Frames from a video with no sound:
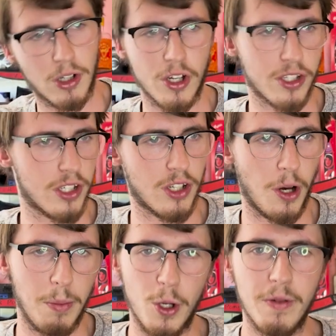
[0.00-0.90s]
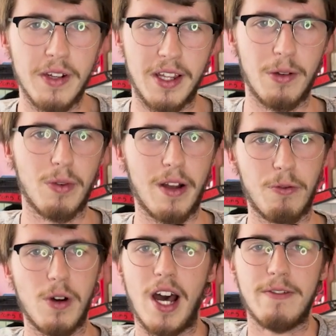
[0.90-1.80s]
Costa's not moving, and the ref
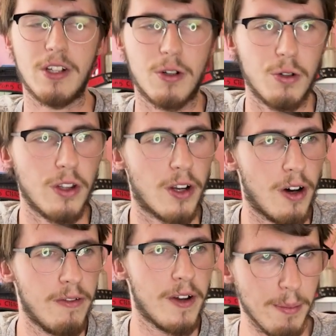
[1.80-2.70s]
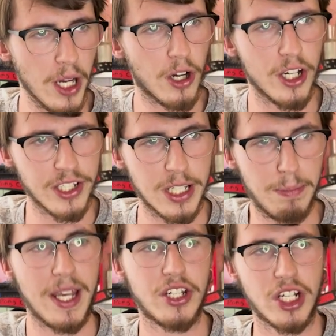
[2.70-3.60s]
will have to cool it off. But Costa's
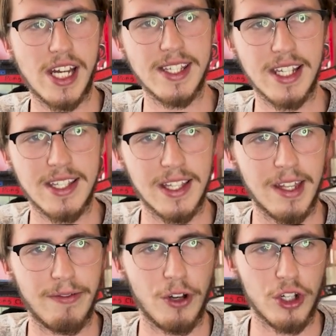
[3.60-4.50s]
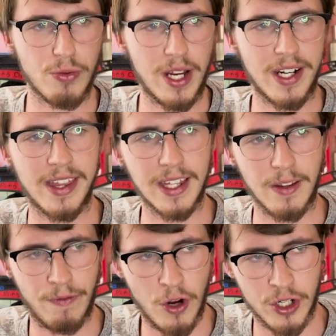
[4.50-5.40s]
best chance is in the first round. I think
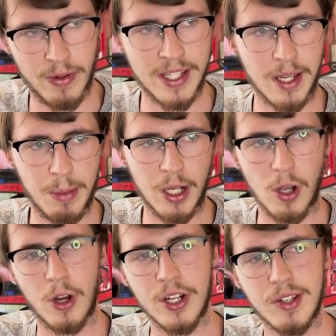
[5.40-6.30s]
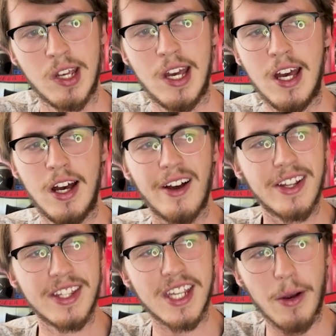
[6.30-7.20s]
the first round's going to be close. I
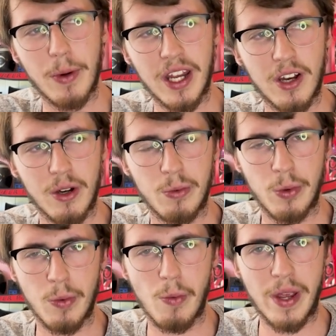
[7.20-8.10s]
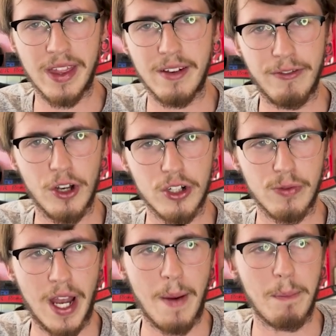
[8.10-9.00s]
did say Whittaker will win the first
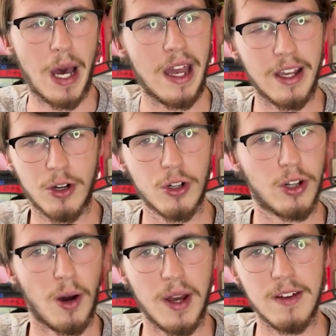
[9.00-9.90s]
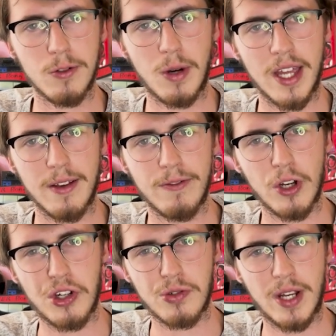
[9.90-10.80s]
round, but it could go either way the
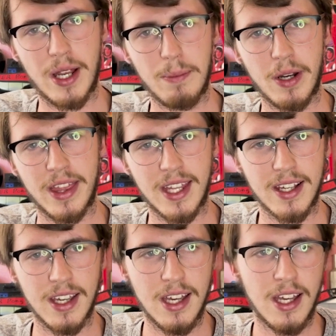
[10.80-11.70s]
first round. But I think